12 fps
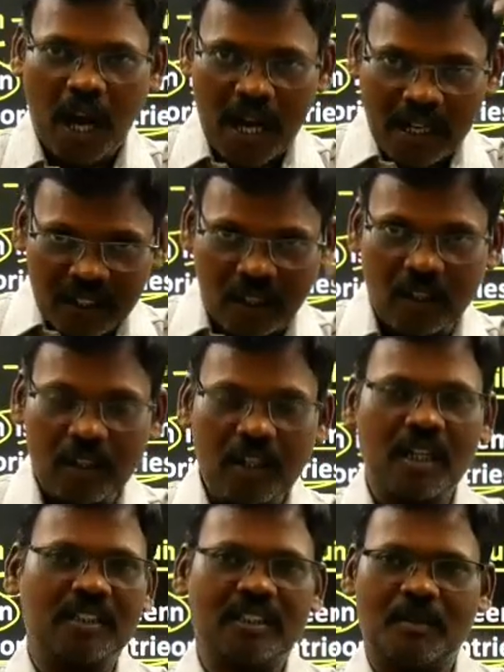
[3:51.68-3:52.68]
and
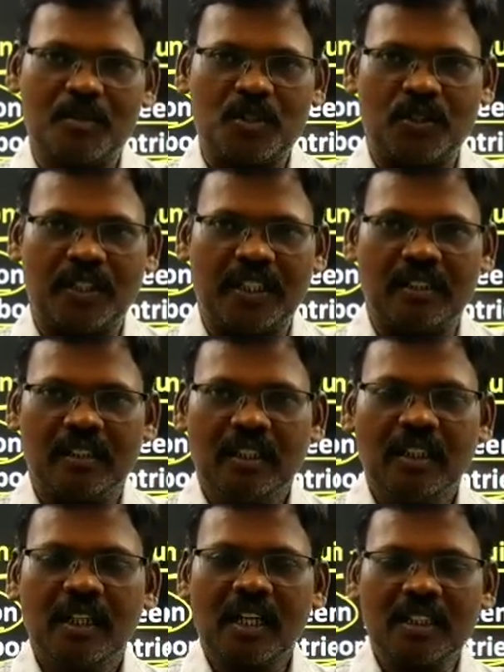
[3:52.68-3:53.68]
customs union.
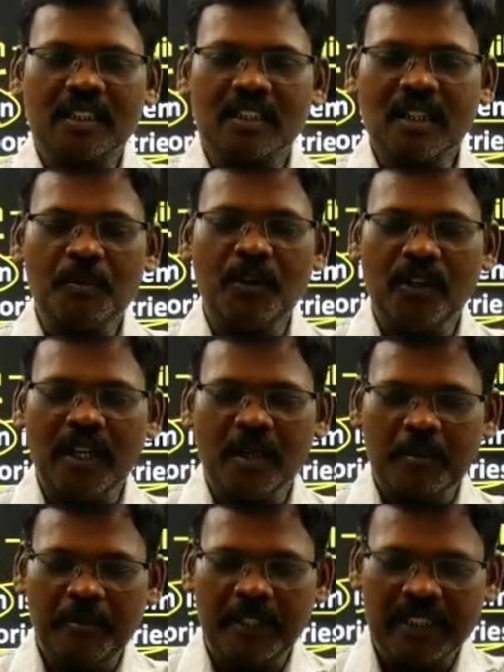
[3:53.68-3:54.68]
Custom
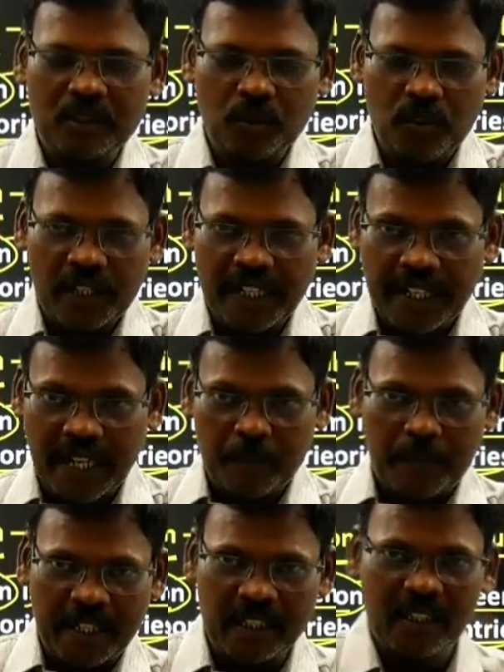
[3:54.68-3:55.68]
union means only
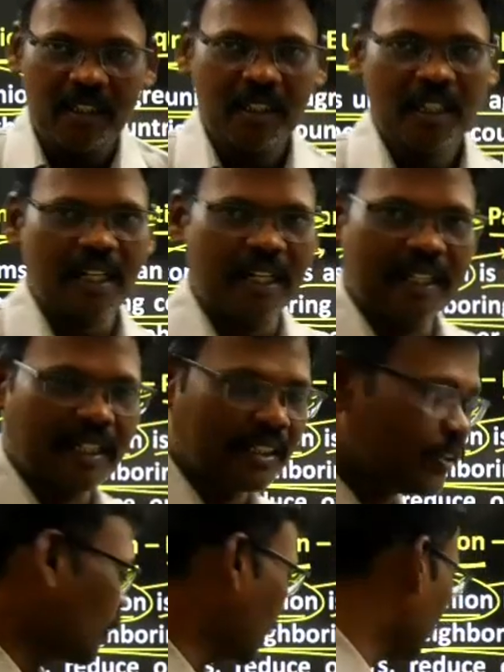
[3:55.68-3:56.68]
neighboring
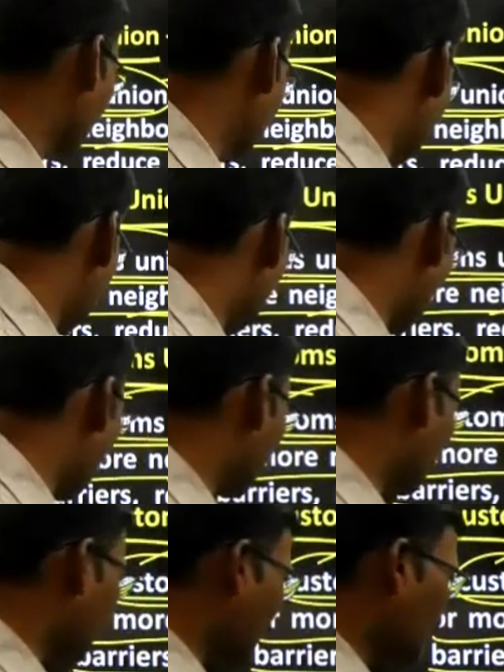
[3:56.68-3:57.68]
countries. So that's why they are
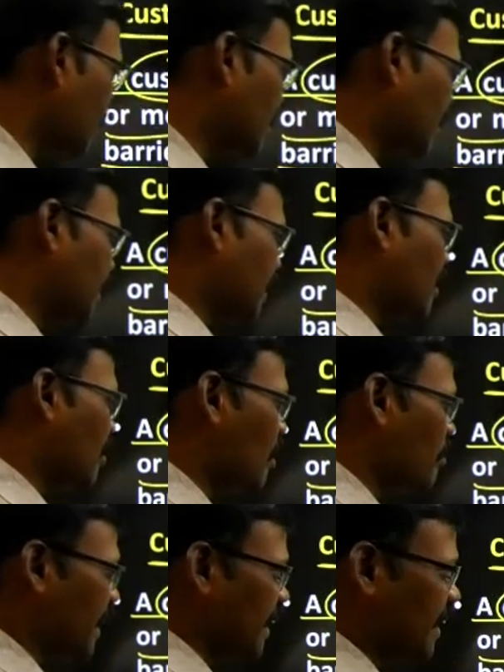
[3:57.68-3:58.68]
called third stage
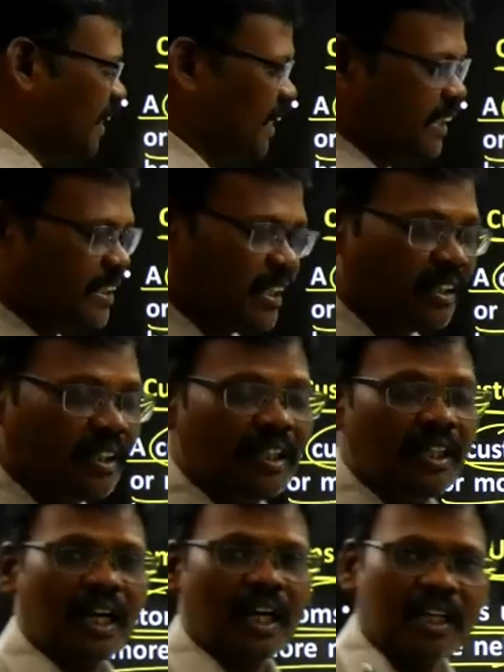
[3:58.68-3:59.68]
economic integration.
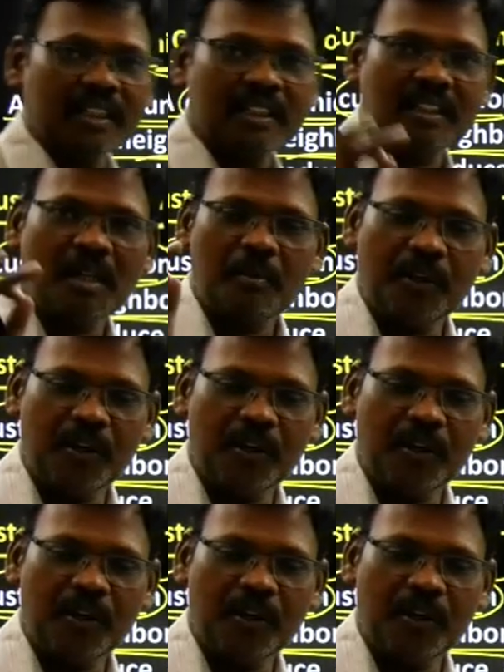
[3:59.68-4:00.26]
Custom